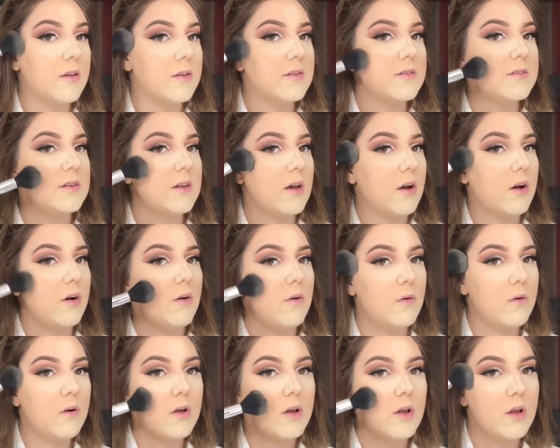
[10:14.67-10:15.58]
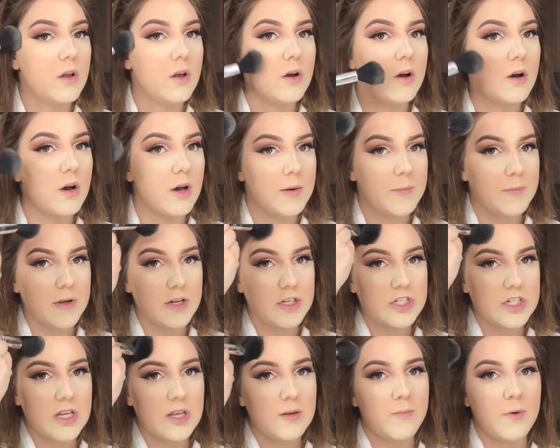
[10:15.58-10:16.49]
So on my
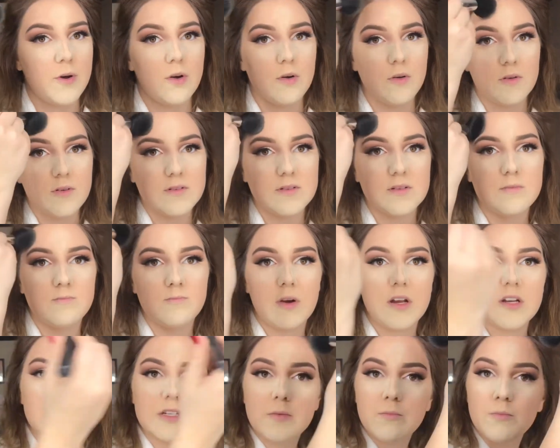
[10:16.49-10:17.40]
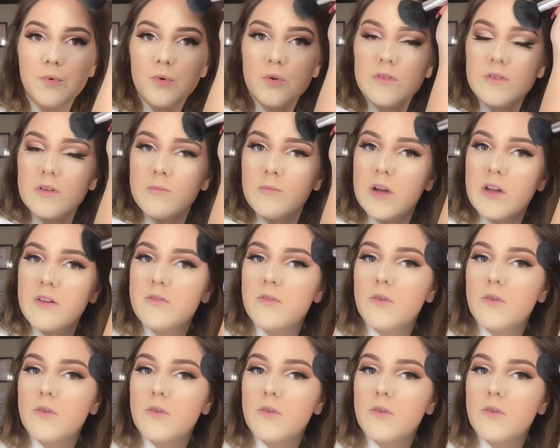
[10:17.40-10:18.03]
cheekbones, my temples of my